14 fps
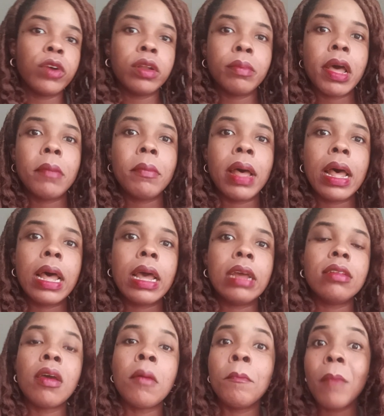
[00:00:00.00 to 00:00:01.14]
of my mind
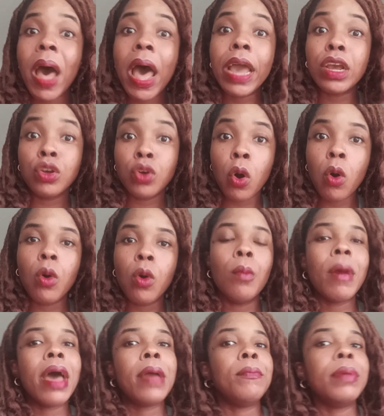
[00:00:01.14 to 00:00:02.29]
my goal,
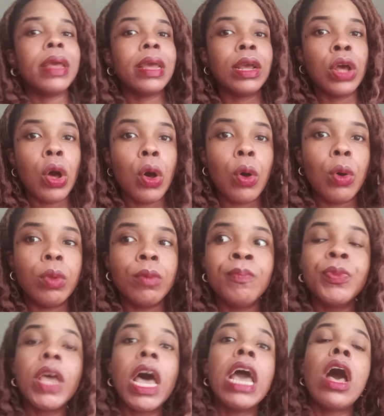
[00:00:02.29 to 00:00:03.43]
my big goal.
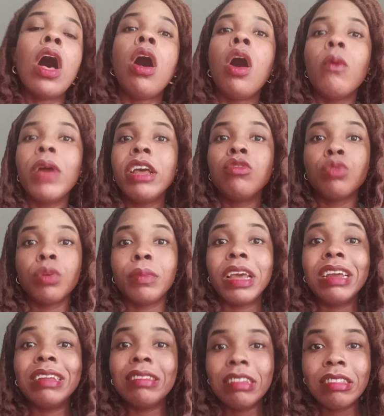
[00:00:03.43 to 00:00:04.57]
I always
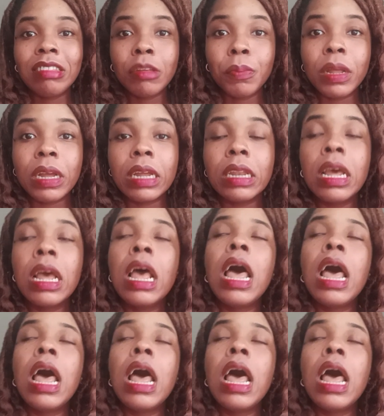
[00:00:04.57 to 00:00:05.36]
remained disciplined.